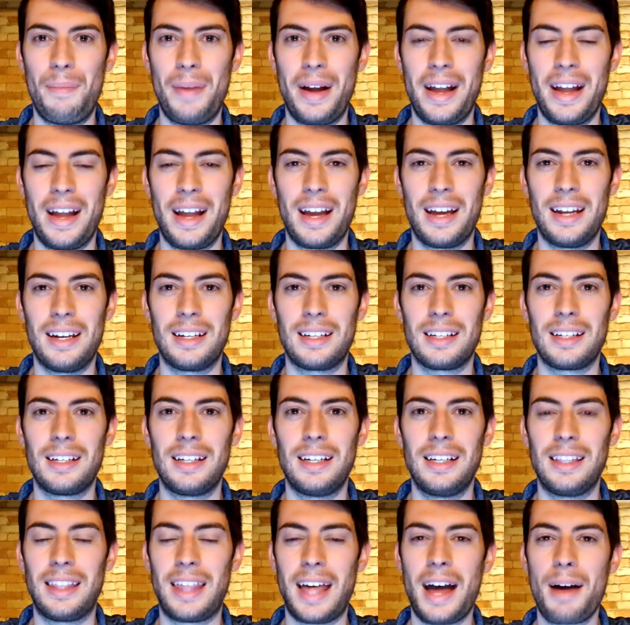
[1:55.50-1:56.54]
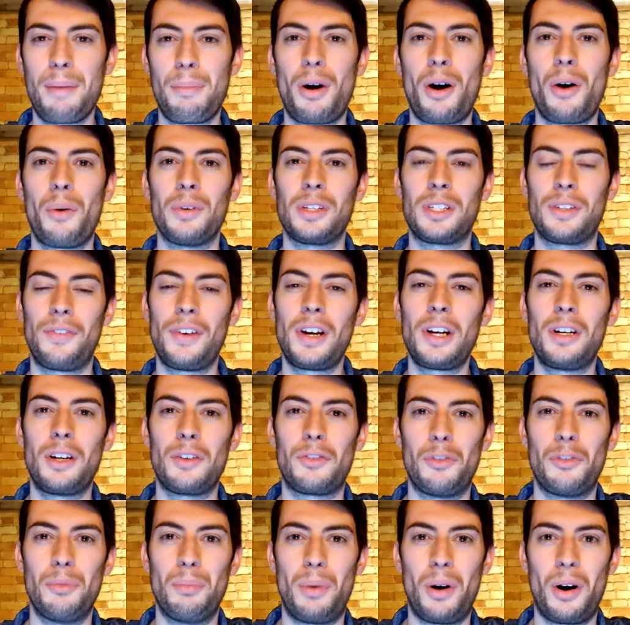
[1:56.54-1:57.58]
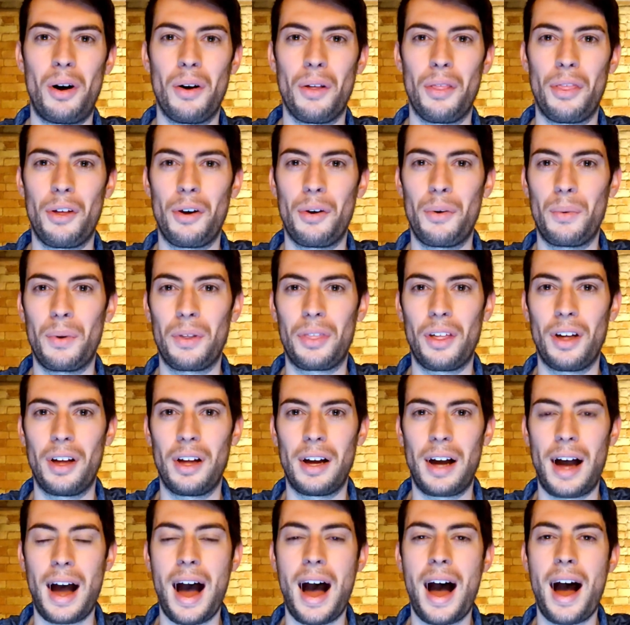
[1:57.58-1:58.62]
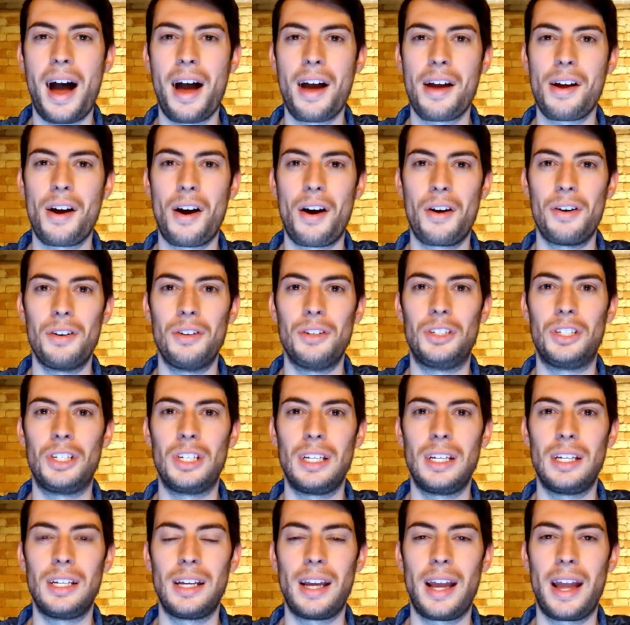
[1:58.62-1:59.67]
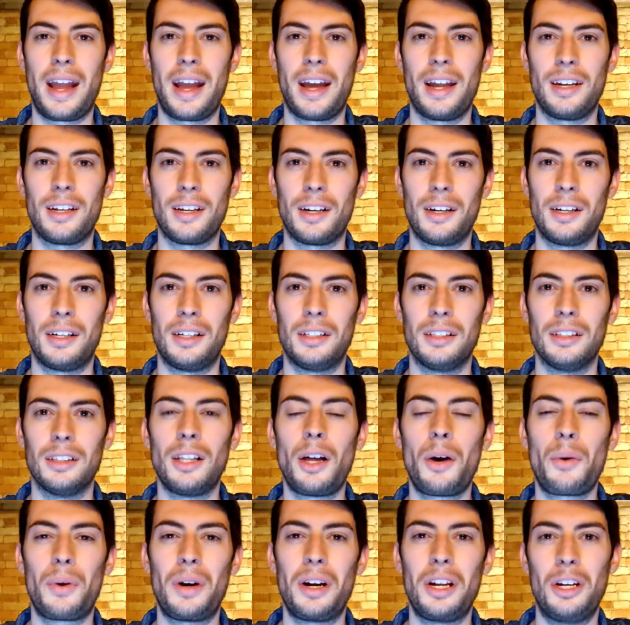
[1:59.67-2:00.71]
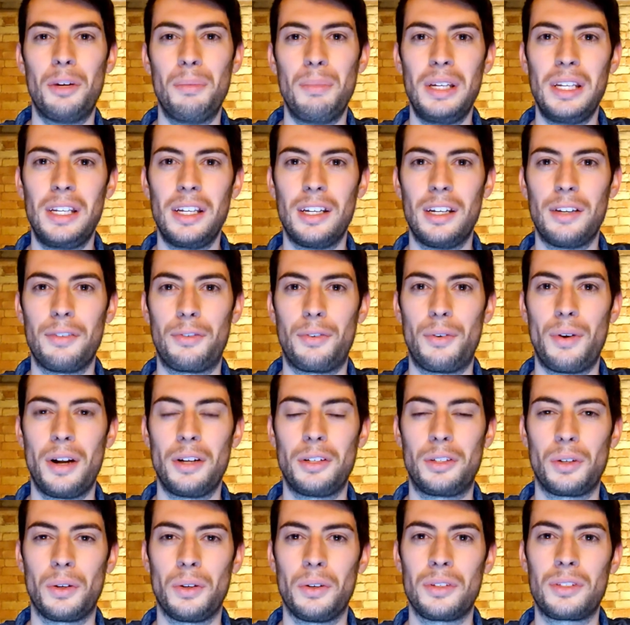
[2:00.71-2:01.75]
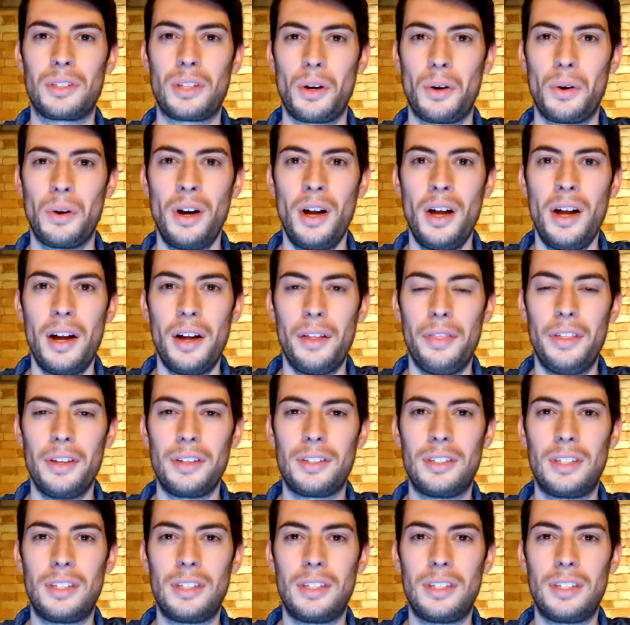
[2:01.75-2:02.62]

And that ball was a very different ball though, with a high RG and a lower intermediate differential. So this